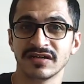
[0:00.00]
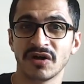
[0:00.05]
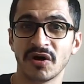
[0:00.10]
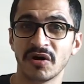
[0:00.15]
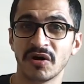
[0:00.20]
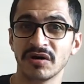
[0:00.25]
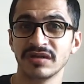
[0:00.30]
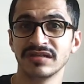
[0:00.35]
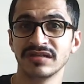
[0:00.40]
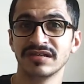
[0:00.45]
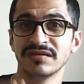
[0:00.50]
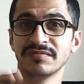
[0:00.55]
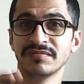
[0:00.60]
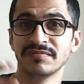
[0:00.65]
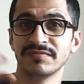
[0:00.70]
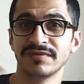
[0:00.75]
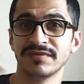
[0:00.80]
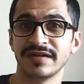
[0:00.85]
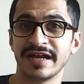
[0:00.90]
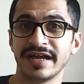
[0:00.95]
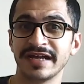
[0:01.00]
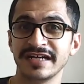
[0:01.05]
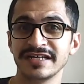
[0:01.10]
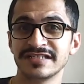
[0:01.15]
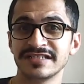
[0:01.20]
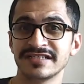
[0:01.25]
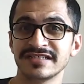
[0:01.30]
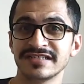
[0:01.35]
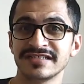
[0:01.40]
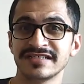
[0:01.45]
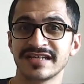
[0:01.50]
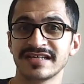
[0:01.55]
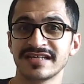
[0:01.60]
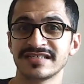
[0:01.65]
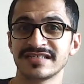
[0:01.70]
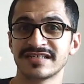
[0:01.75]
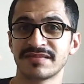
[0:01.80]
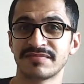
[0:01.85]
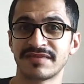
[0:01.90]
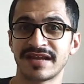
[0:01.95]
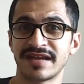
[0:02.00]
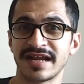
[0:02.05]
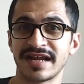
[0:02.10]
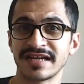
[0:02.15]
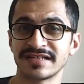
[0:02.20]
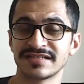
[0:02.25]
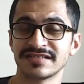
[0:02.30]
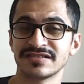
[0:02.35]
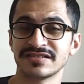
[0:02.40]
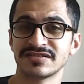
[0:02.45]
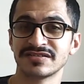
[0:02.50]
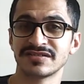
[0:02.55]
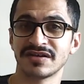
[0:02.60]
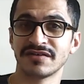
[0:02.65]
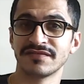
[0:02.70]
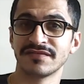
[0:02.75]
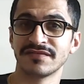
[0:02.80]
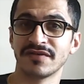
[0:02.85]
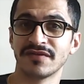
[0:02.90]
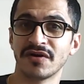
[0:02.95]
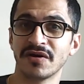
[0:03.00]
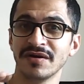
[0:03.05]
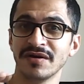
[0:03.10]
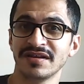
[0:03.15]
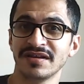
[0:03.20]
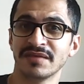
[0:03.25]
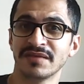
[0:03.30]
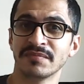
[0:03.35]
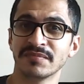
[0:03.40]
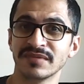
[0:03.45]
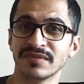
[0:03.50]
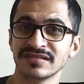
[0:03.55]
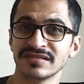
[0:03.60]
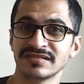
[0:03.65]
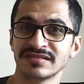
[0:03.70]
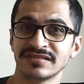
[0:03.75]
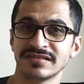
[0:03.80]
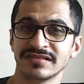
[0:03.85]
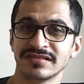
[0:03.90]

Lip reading: all the additions and subtractions of all numbers?